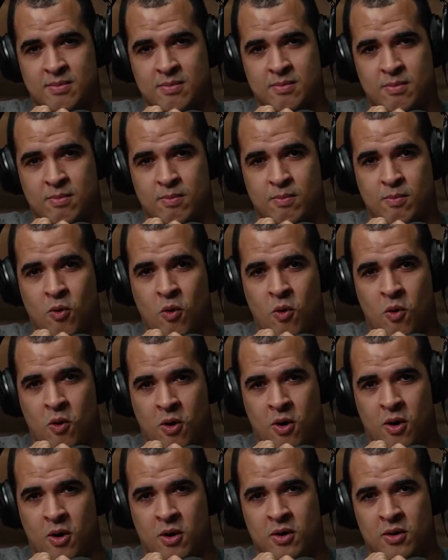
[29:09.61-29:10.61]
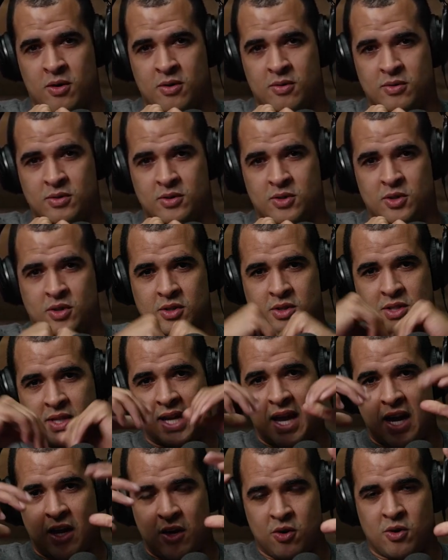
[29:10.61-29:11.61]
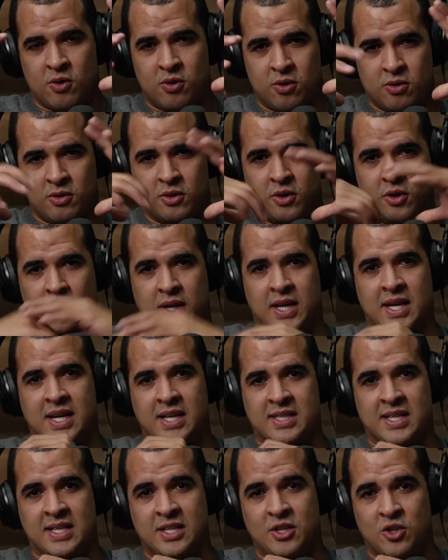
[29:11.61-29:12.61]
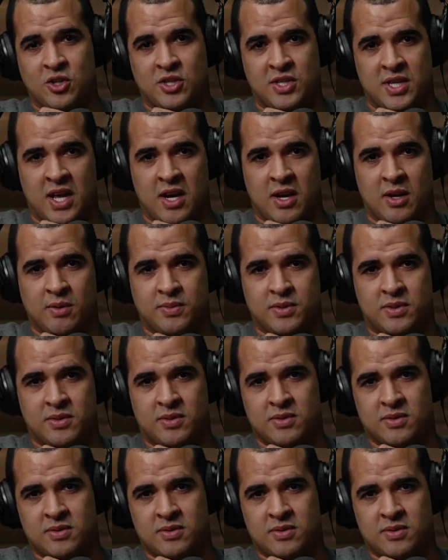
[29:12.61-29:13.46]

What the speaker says: more to get your kits and your setups.